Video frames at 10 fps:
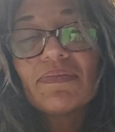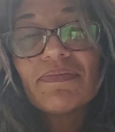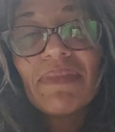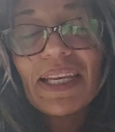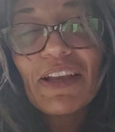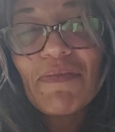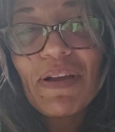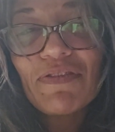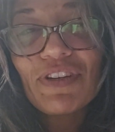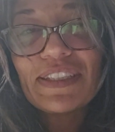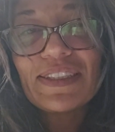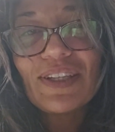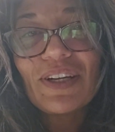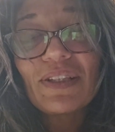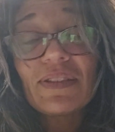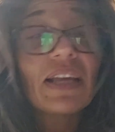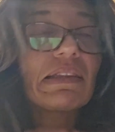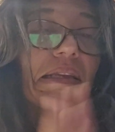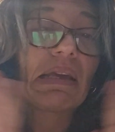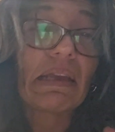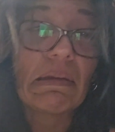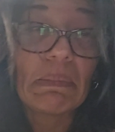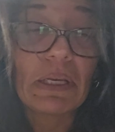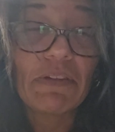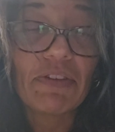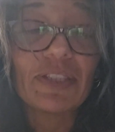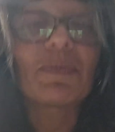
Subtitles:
Many of my friends are, not that I have many friends,